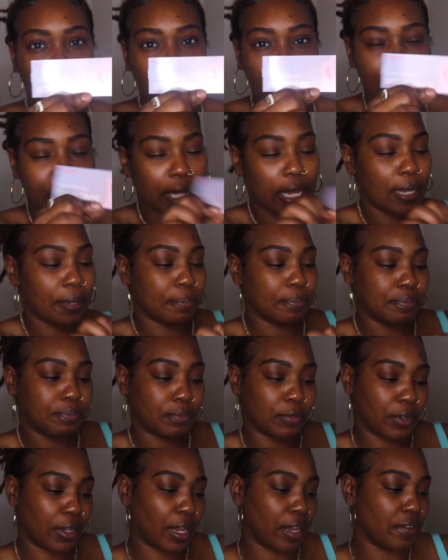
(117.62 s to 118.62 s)
boob tape
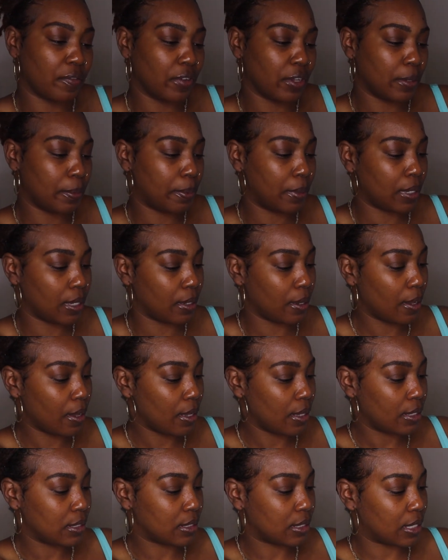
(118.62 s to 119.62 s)
okay
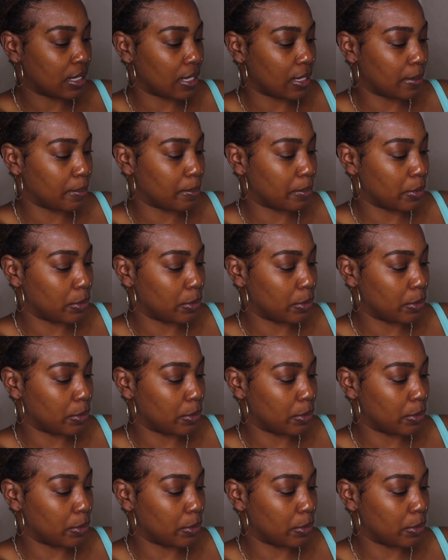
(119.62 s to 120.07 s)
vbt